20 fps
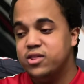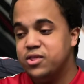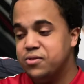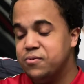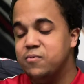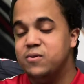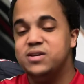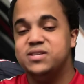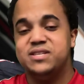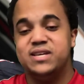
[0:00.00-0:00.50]

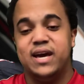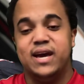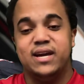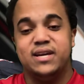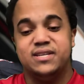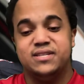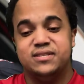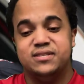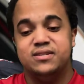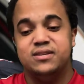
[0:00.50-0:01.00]
3
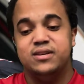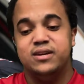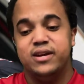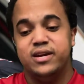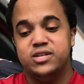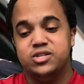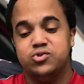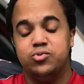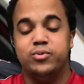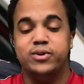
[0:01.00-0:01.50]
sacks
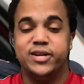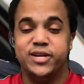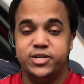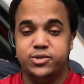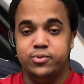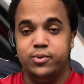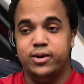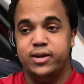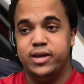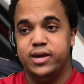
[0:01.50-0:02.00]
in
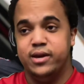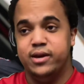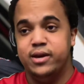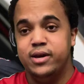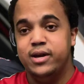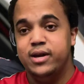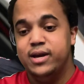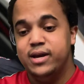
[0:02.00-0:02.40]
2020,